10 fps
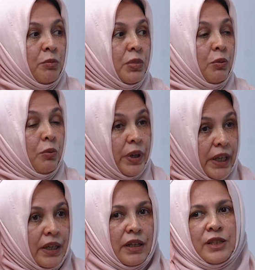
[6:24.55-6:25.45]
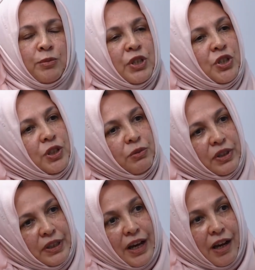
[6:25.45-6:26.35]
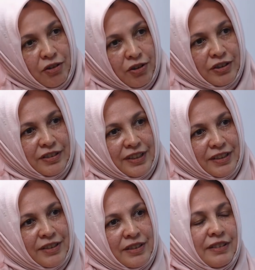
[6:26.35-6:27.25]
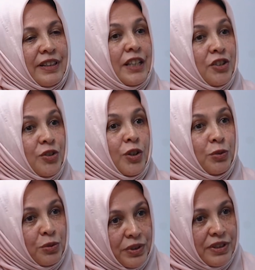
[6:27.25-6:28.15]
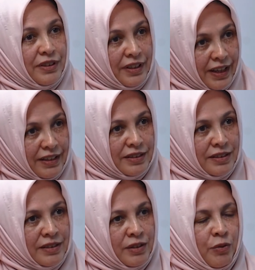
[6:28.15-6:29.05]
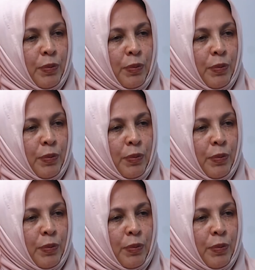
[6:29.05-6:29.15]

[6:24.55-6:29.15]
But where, especially within our context, that is not always the case.